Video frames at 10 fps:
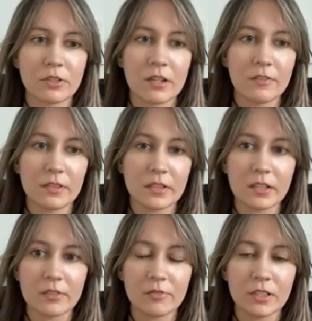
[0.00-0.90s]
have
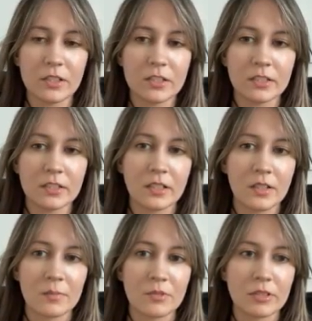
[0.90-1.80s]
like really
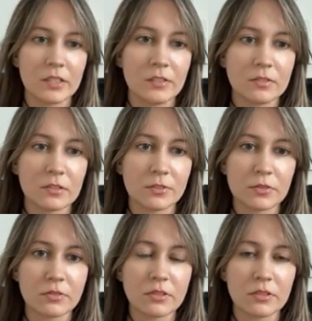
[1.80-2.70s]
pretty
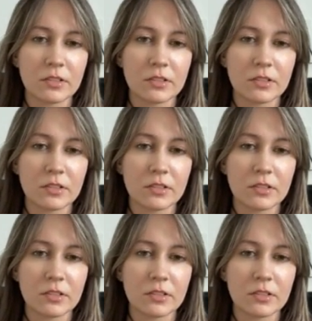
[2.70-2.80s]
photos.